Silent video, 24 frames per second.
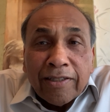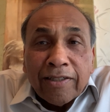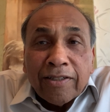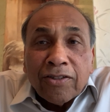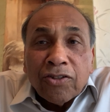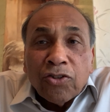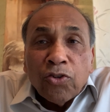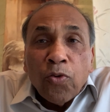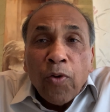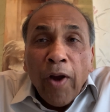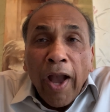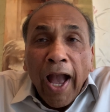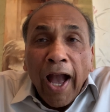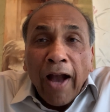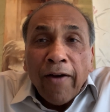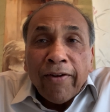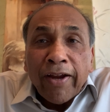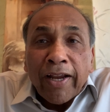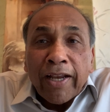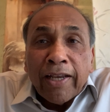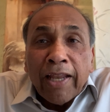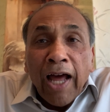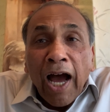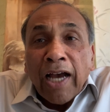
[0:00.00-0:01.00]
you have a
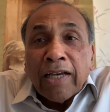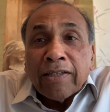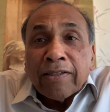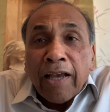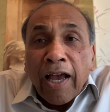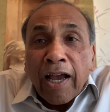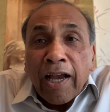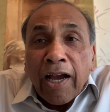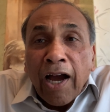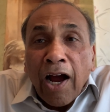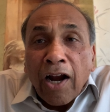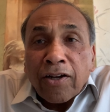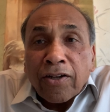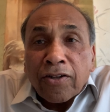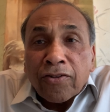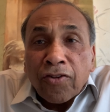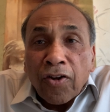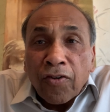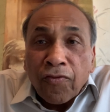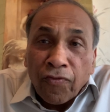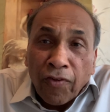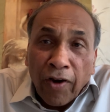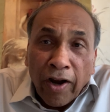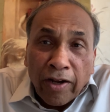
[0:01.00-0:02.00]
dizygotic or
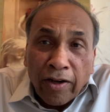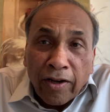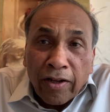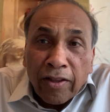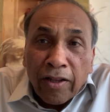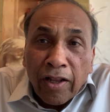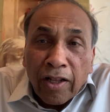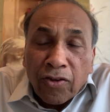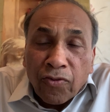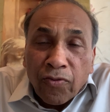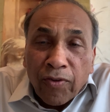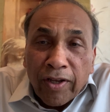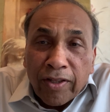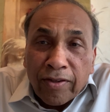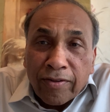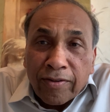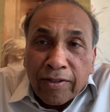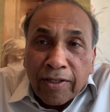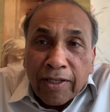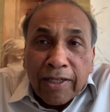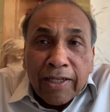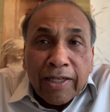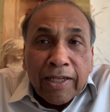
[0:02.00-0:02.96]
fraternal twins.